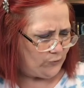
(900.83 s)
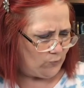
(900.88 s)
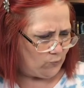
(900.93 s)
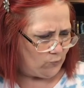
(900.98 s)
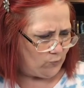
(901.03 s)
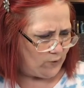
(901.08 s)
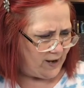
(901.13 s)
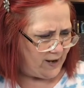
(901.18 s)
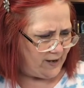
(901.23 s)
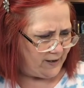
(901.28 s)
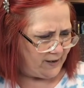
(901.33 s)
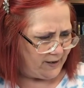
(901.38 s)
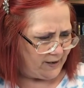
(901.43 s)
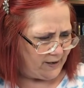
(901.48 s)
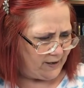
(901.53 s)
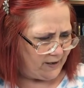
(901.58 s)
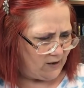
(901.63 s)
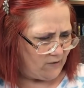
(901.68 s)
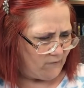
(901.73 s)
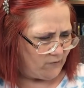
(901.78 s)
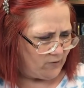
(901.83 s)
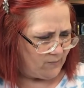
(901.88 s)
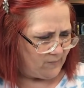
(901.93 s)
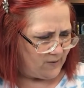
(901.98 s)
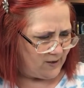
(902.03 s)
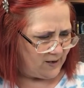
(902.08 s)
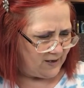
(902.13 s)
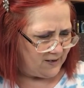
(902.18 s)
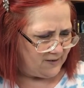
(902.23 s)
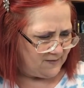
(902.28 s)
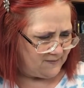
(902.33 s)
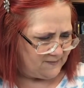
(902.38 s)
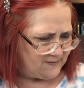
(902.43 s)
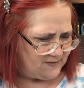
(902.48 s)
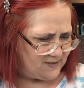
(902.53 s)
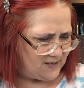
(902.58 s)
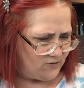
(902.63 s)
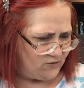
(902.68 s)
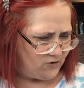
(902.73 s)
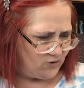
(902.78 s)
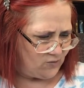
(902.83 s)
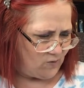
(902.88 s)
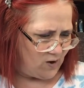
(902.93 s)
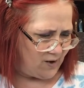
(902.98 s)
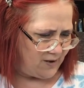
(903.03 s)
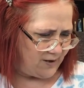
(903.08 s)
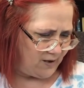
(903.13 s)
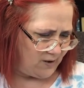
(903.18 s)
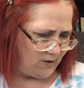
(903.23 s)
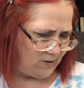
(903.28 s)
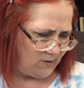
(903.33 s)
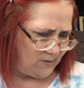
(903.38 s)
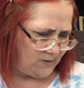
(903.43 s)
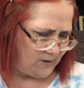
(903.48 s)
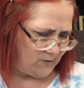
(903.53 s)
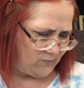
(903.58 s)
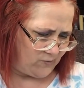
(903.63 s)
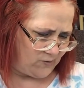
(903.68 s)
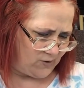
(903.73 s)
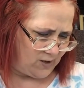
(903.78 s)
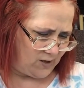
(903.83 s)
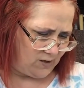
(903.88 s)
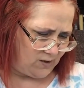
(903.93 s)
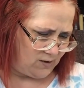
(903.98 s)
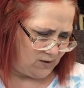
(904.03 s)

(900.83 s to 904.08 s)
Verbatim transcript: read any of them. And it doesn't tell you on here, I don't think.